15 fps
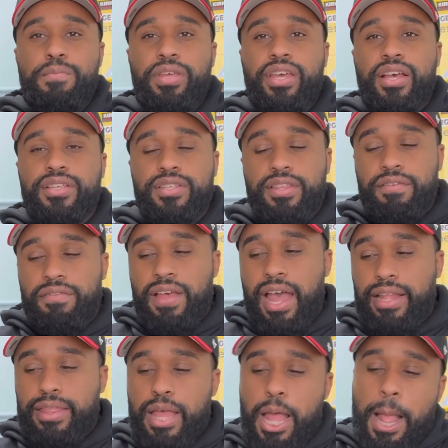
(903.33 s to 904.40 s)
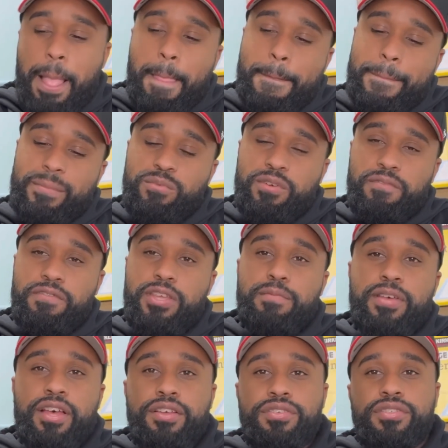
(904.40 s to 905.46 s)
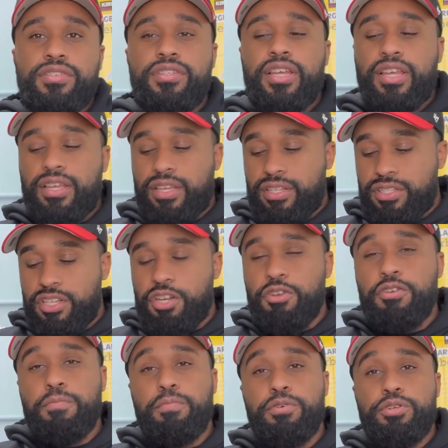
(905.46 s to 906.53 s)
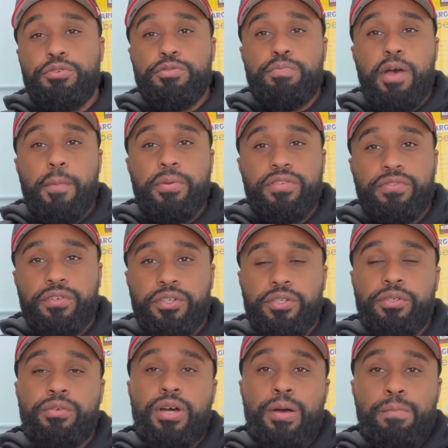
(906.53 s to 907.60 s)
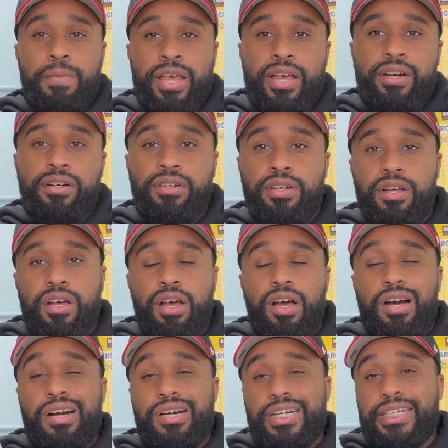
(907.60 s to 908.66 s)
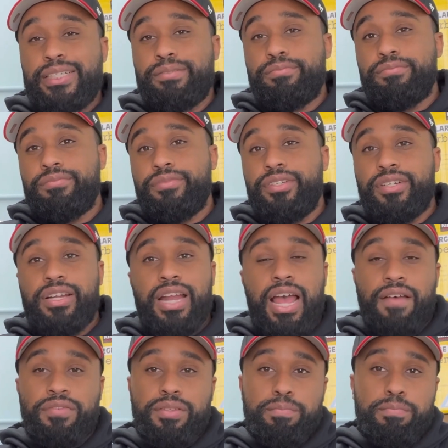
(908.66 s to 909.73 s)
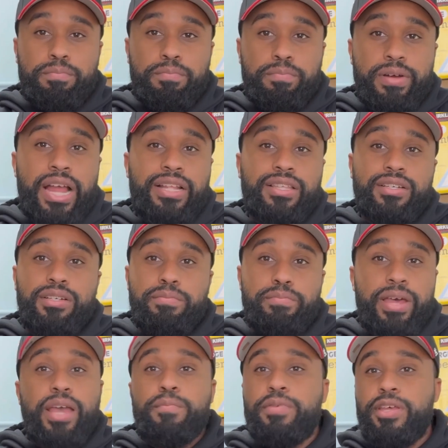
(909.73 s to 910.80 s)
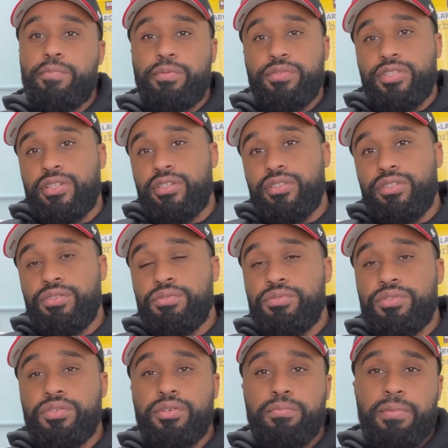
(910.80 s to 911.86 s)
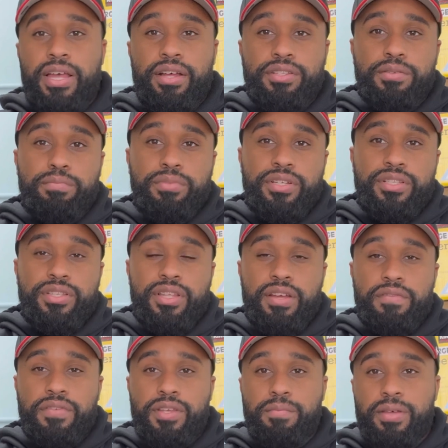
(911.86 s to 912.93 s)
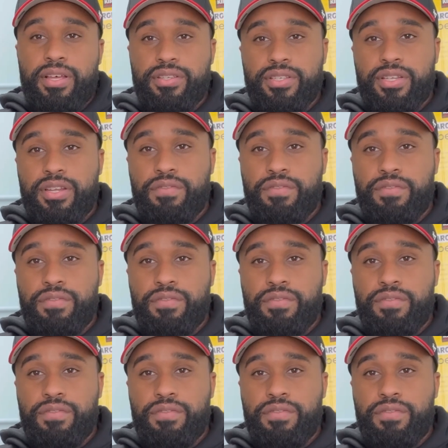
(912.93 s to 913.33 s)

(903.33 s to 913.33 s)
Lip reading: Because of the fact that with females, they can continue to produce puppies for you. A male, you're going to have to practically beg people to use your male to breed to their females.